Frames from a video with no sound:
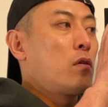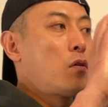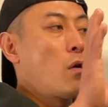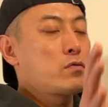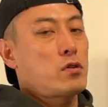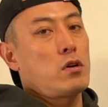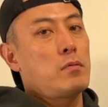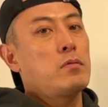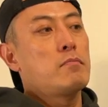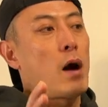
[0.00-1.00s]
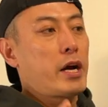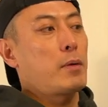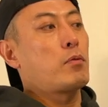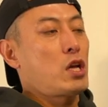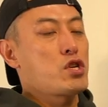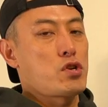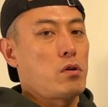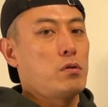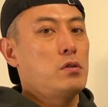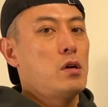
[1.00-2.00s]
long-term market
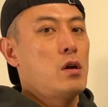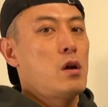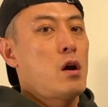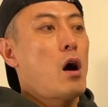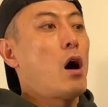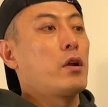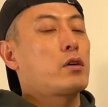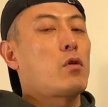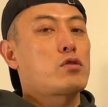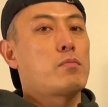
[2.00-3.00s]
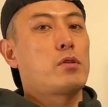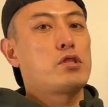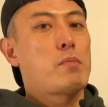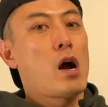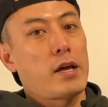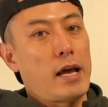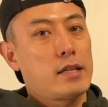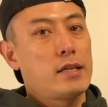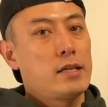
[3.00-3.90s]
potential on the cross-chain bridge market.